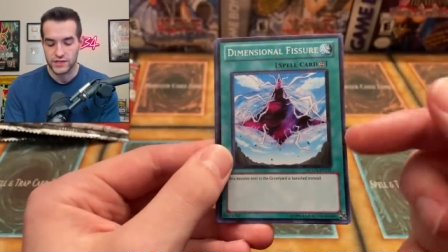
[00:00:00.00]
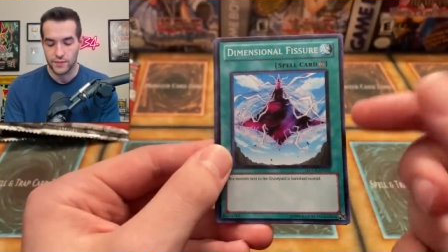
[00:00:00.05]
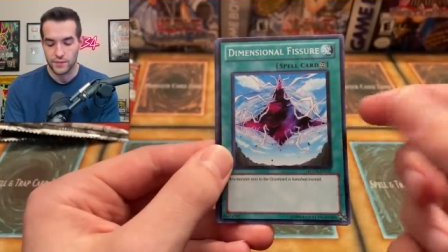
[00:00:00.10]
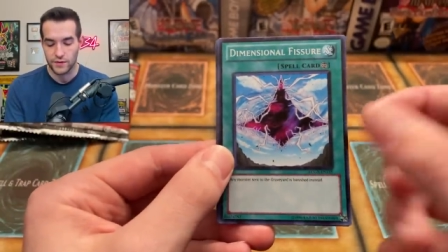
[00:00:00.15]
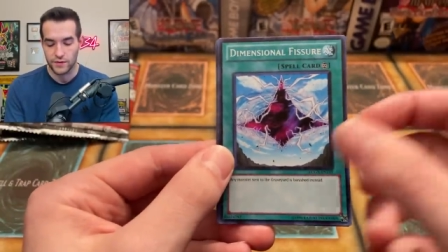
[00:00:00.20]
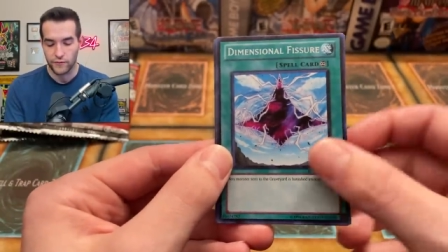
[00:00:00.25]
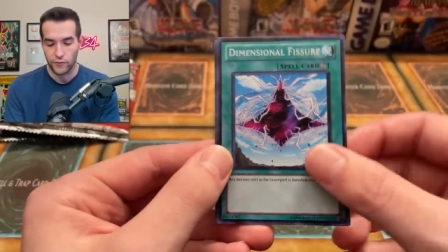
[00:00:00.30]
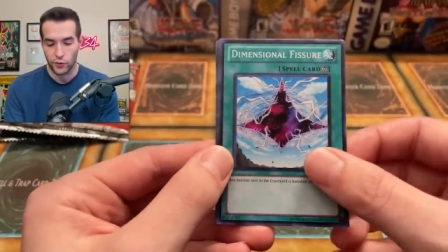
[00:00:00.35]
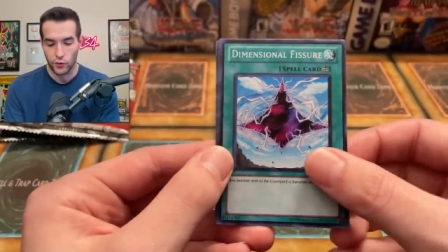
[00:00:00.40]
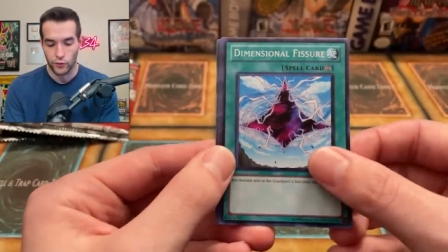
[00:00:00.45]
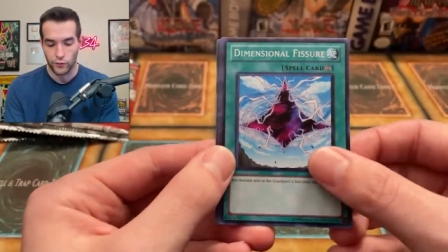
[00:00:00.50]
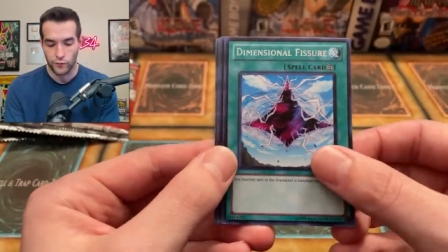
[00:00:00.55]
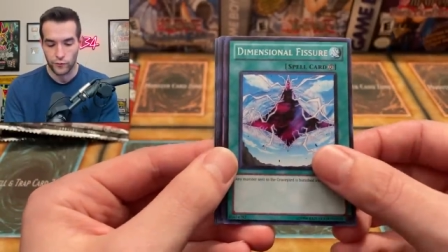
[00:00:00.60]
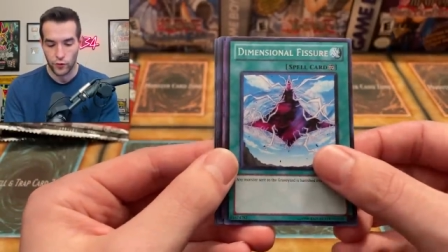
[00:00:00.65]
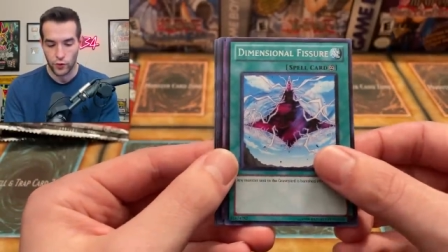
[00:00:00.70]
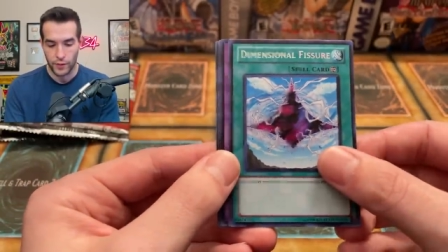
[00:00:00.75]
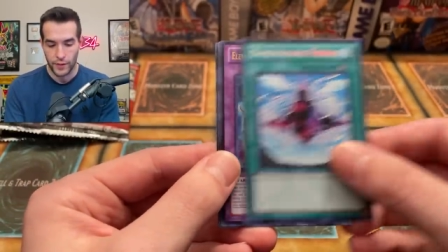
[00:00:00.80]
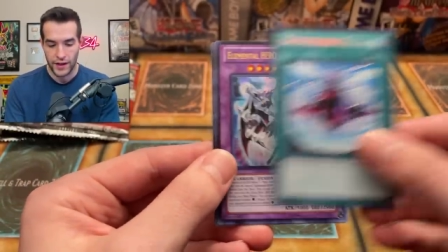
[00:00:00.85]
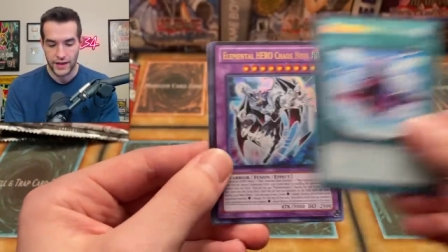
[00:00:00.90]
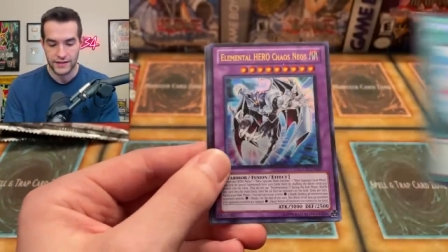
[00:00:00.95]
something for old
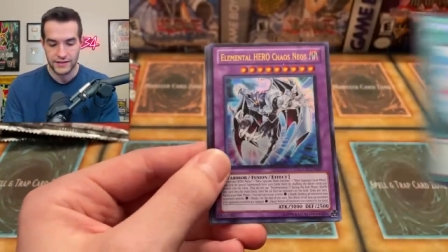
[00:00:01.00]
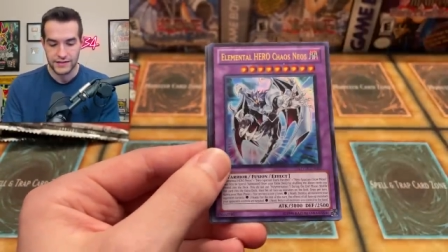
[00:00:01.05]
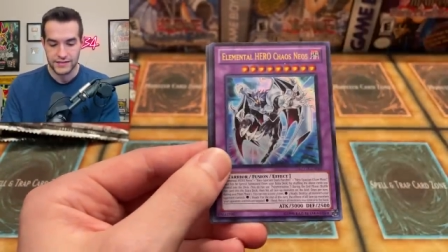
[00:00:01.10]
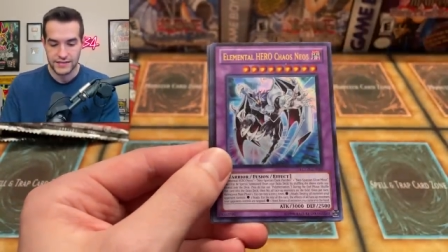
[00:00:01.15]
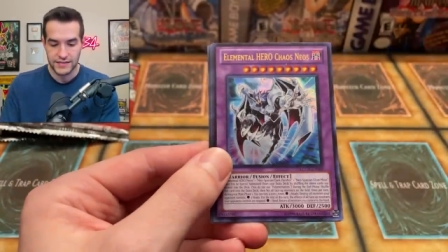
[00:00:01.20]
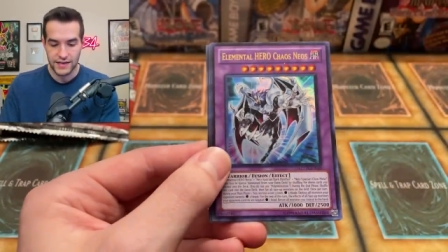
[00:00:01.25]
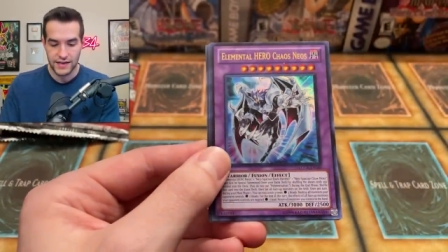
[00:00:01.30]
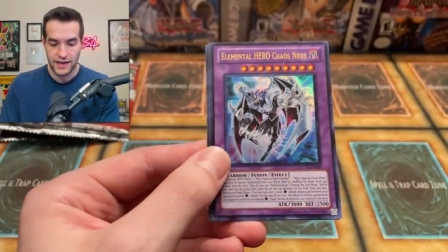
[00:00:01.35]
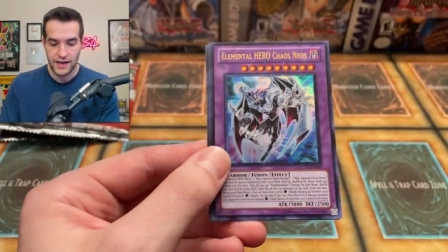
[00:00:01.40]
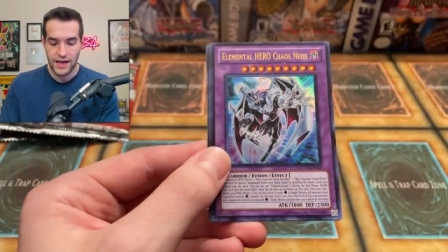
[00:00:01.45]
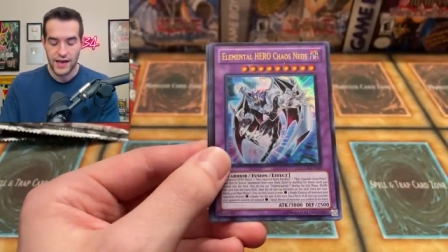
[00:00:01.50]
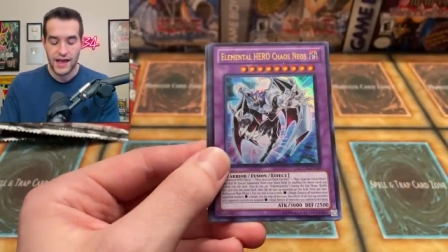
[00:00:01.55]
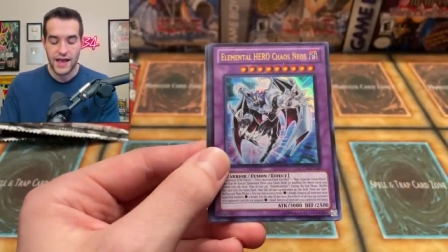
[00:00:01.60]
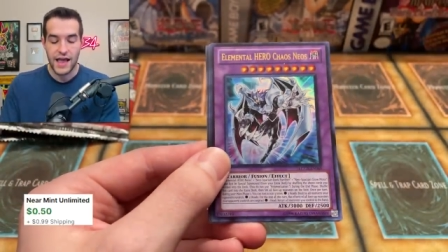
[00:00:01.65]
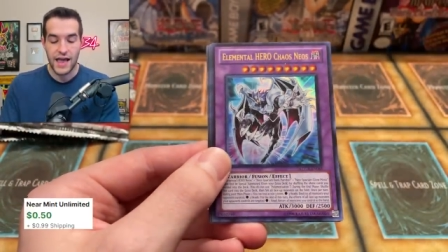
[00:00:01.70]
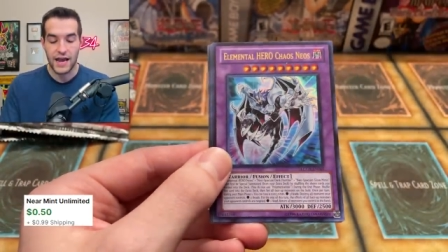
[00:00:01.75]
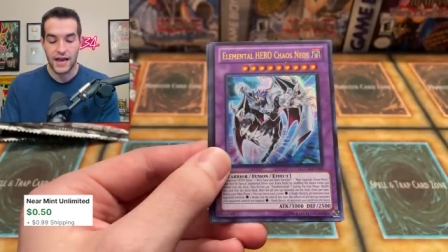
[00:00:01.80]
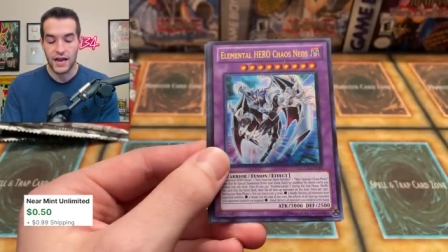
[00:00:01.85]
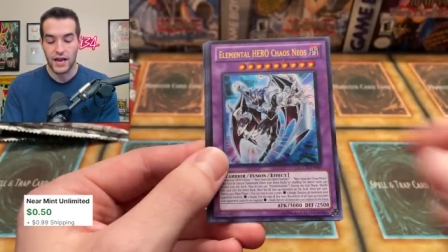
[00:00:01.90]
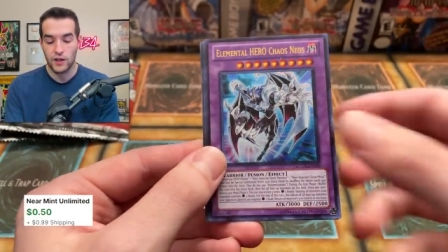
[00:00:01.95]
formats
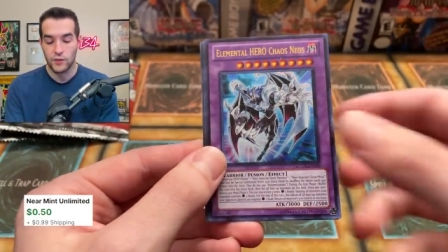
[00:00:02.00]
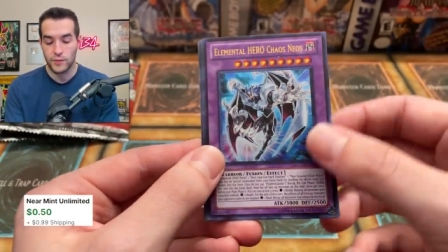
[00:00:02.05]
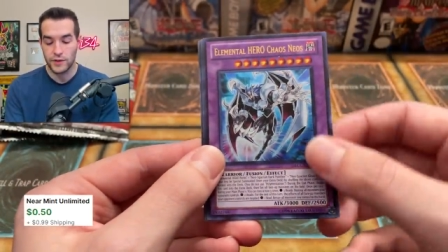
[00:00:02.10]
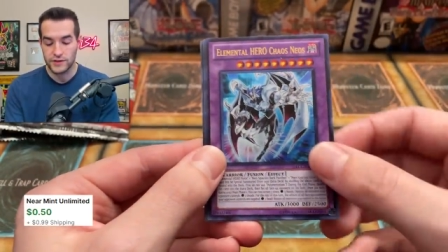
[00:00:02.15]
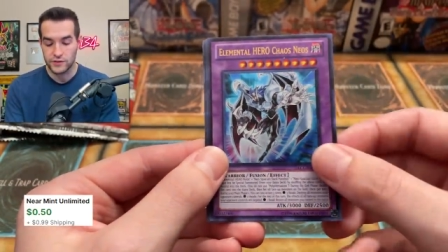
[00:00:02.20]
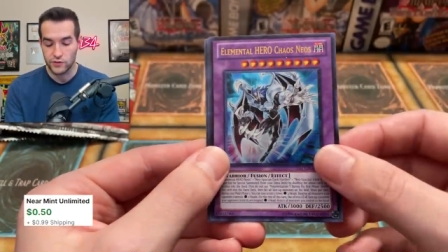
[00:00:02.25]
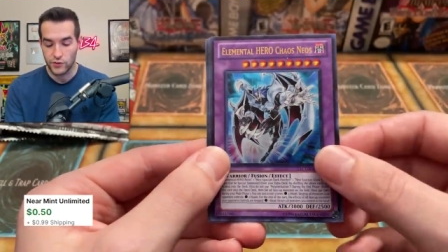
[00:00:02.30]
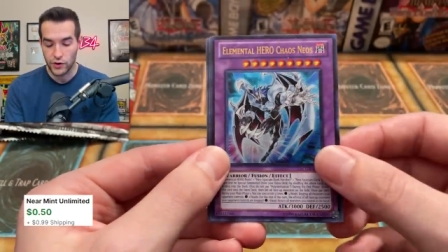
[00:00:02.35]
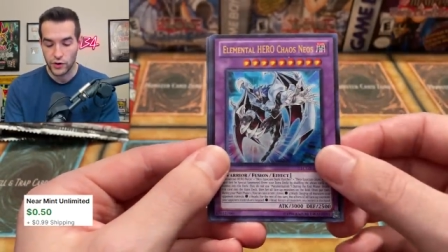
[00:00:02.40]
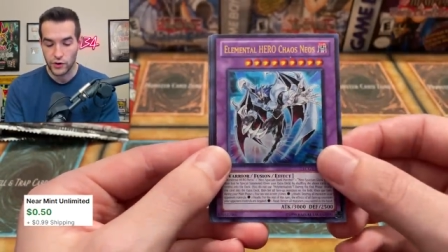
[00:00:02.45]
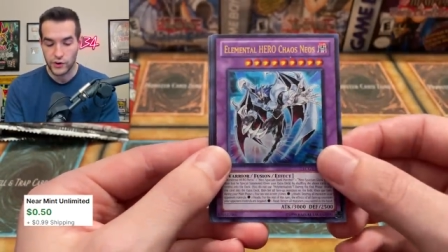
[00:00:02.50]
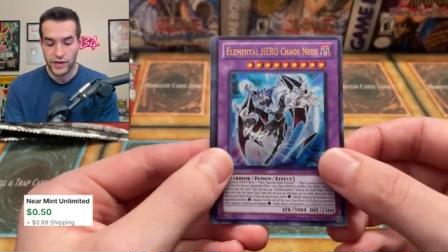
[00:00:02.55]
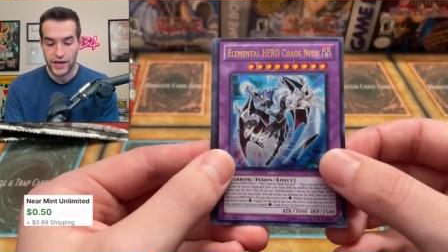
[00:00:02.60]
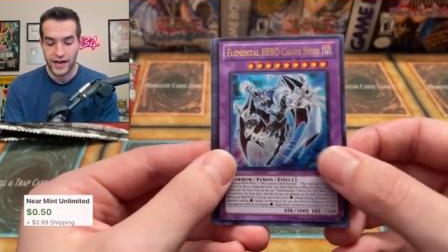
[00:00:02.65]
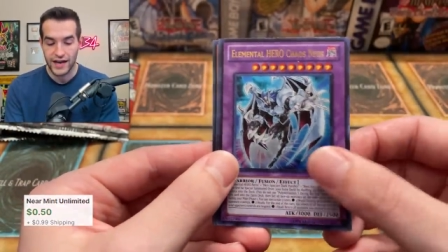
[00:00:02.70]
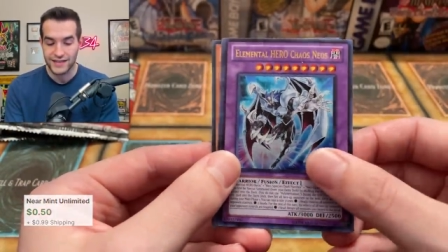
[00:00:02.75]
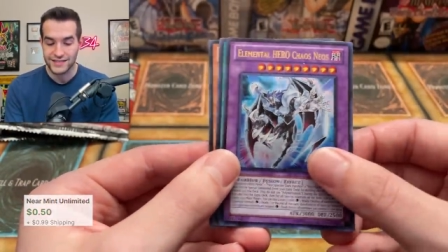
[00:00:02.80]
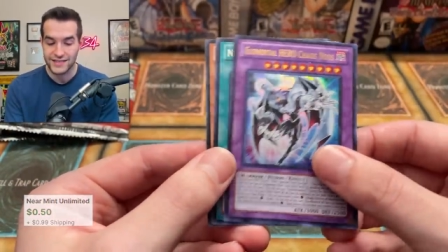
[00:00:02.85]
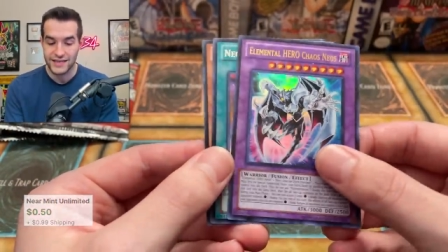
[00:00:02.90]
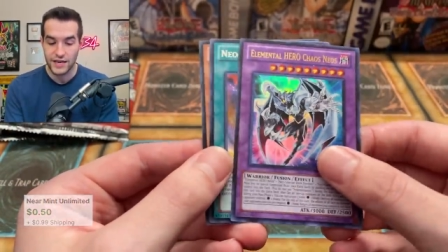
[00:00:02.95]
and an Elemental Hero
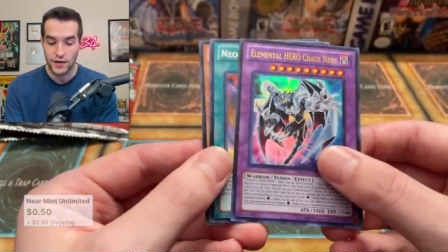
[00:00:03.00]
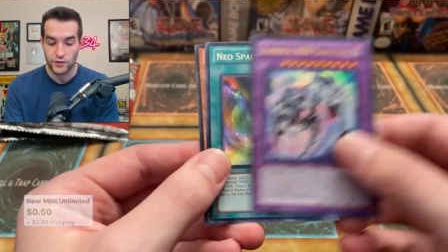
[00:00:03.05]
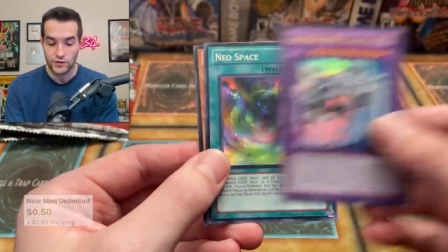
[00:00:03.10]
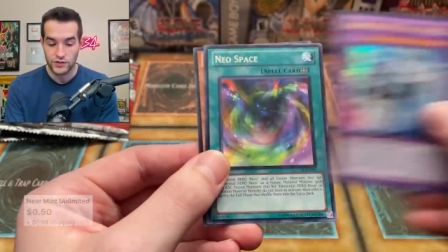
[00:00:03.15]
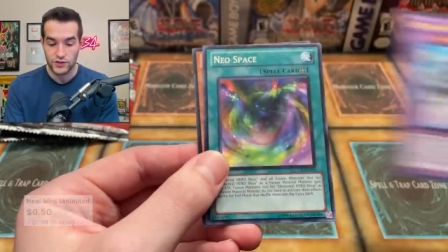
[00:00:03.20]
Chaos Neo.